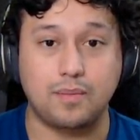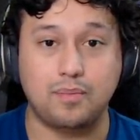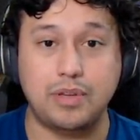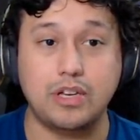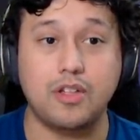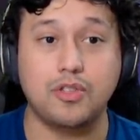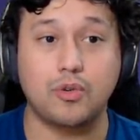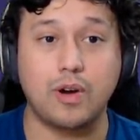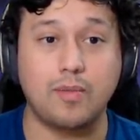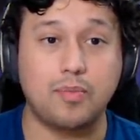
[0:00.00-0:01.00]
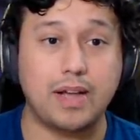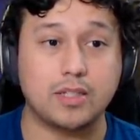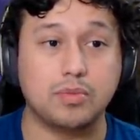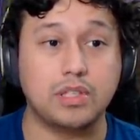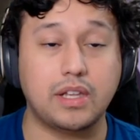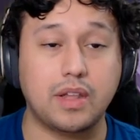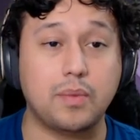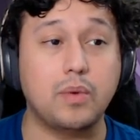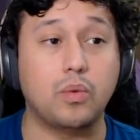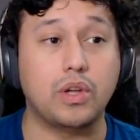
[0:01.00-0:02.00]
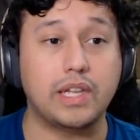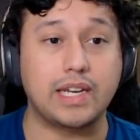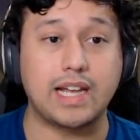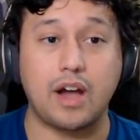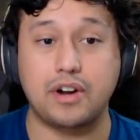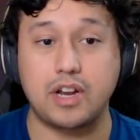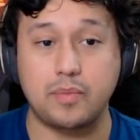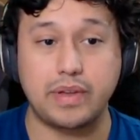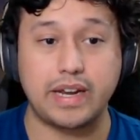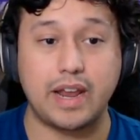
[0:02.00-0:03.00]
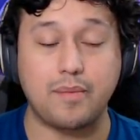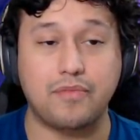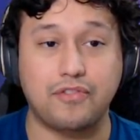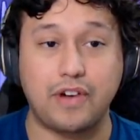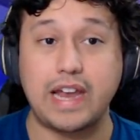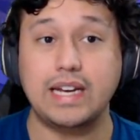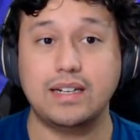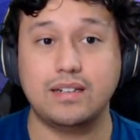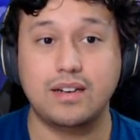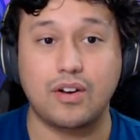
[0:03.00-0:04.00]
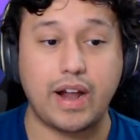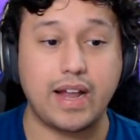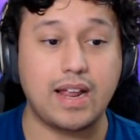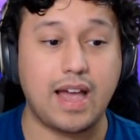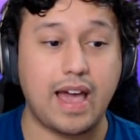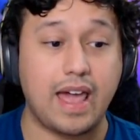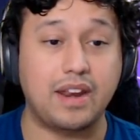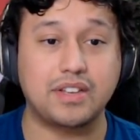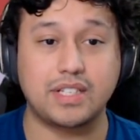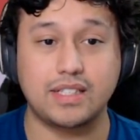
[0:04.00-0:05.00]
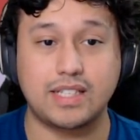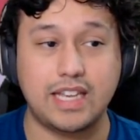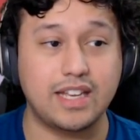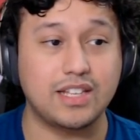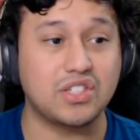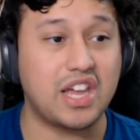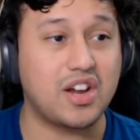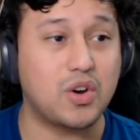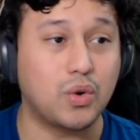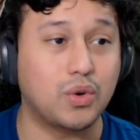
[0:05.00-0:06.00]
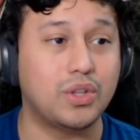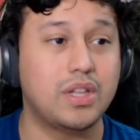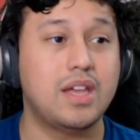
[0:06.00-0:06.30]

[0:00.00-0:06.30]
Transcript: beyond the realm of possibility that we will encounter him in a fight, right? And since he is a cool